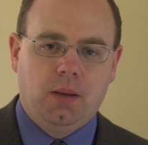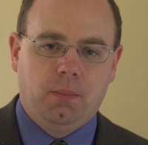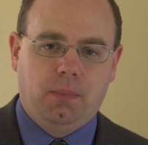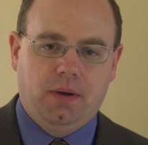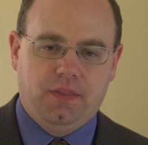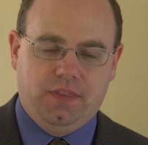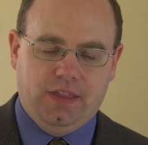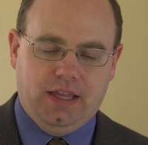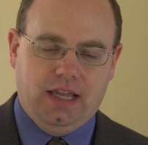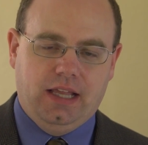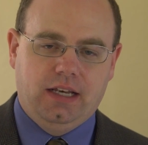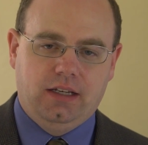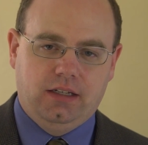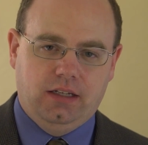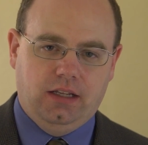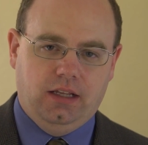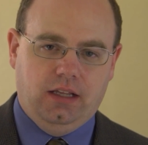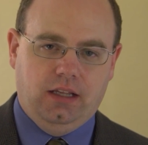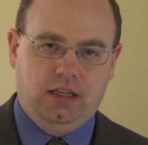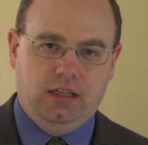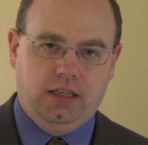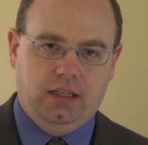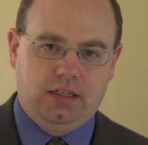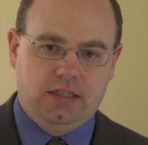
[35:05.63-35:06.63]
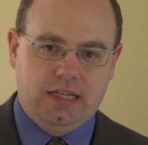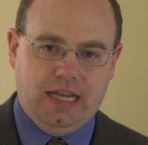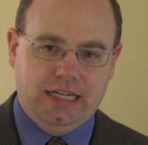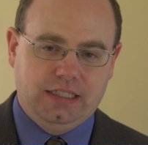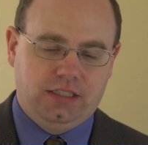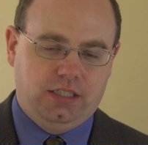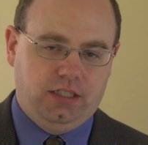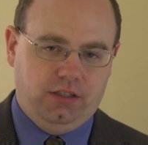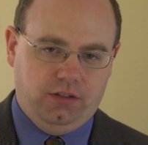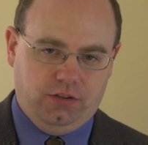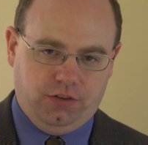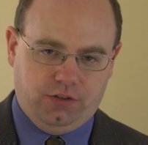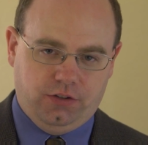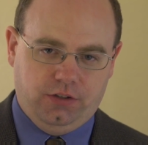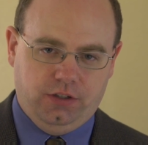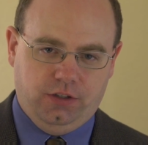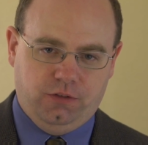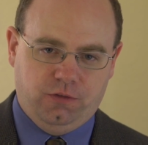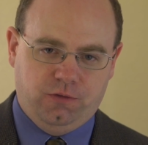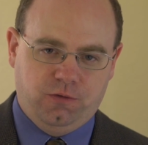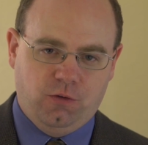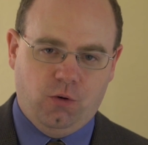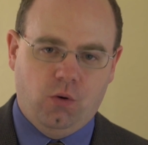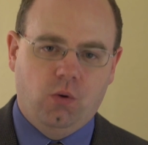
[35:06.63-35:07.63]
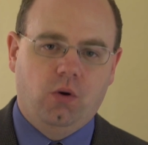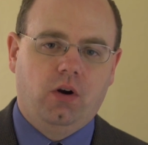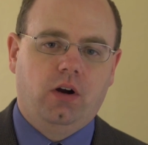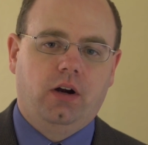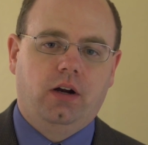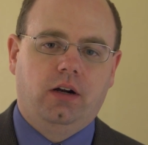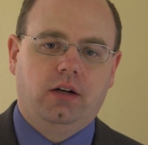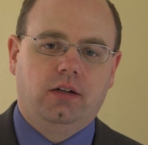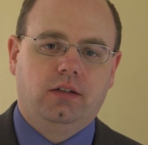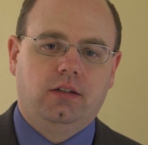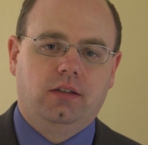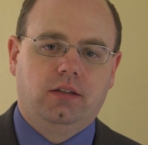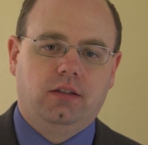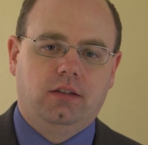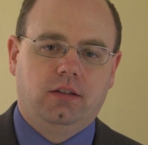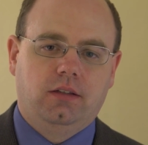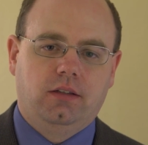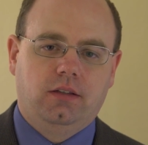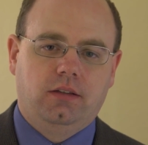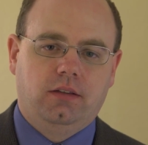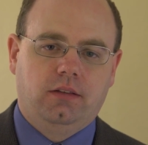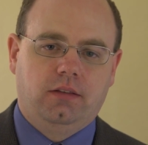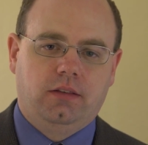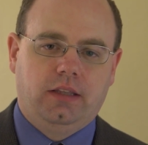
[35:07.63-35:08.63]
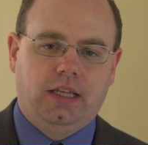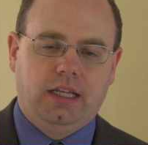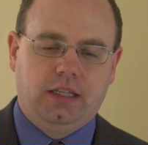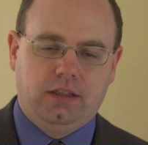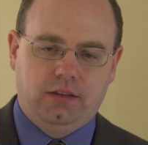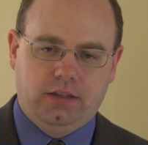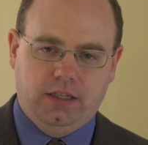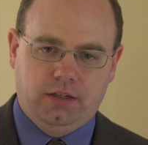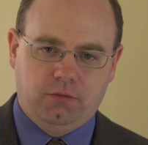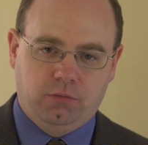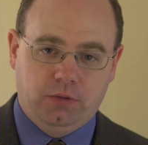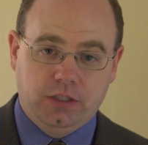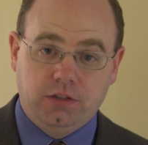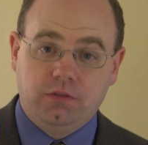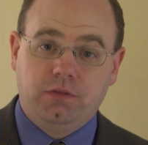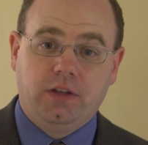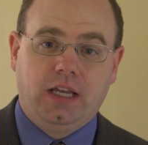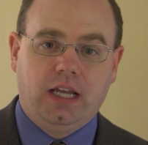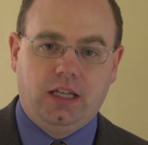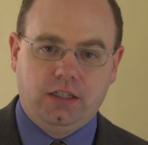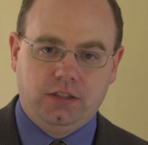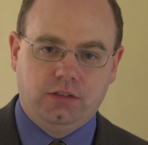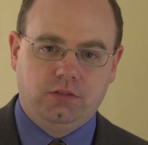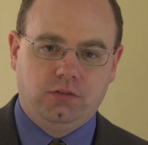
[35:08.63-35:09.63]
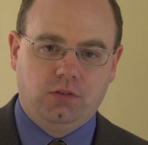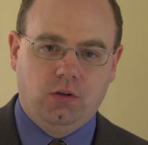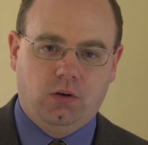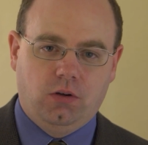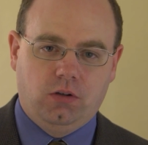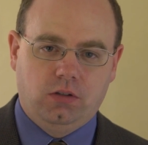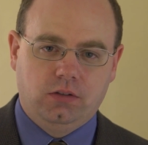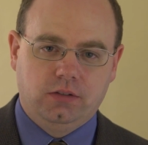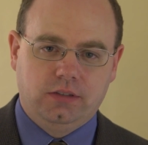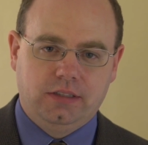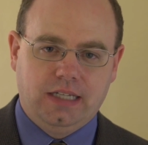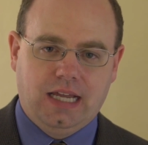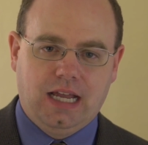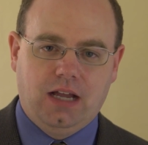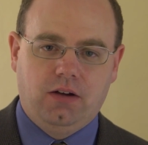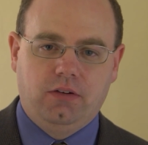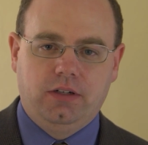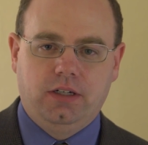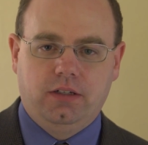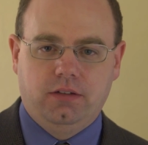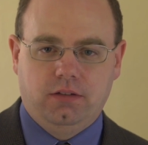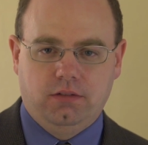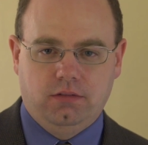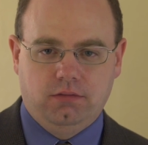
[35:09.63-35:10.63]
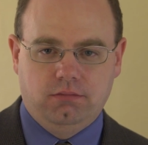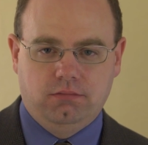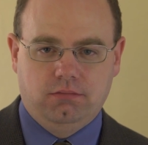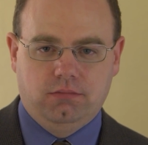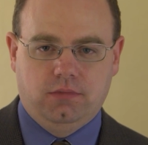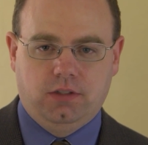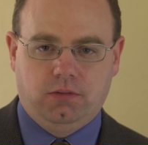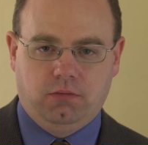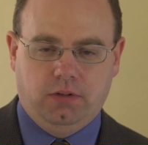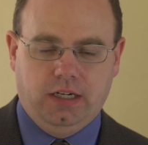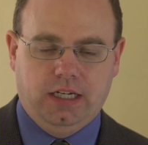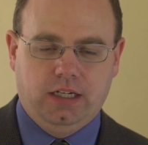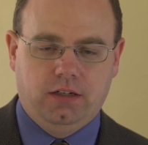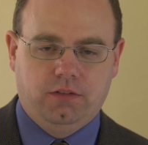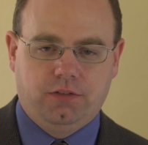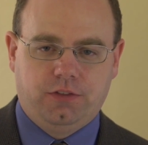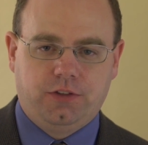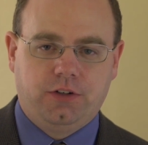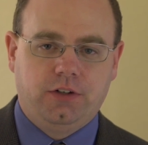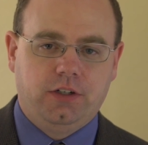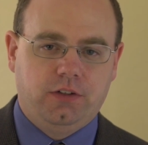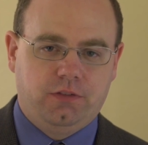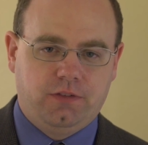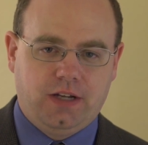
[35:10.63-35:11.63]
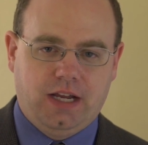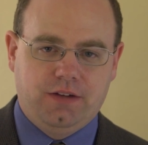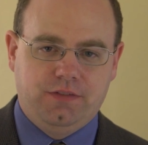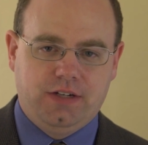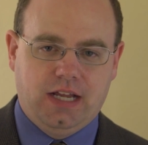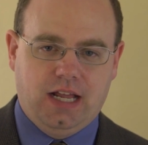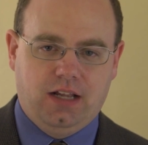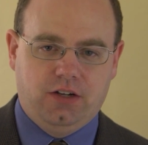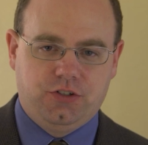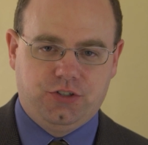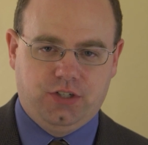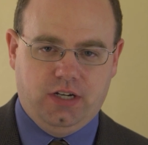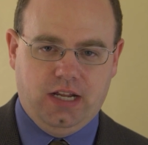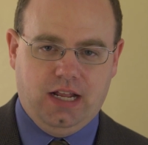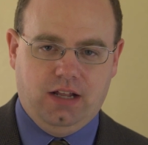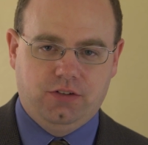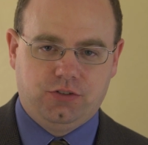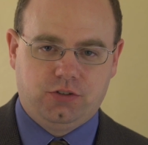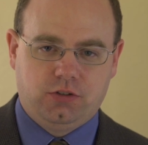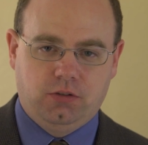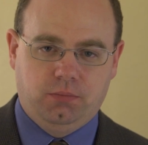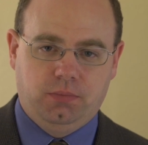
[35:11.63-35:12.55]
But then in 1934, they revalued gold now at the rate of $35 an ounce.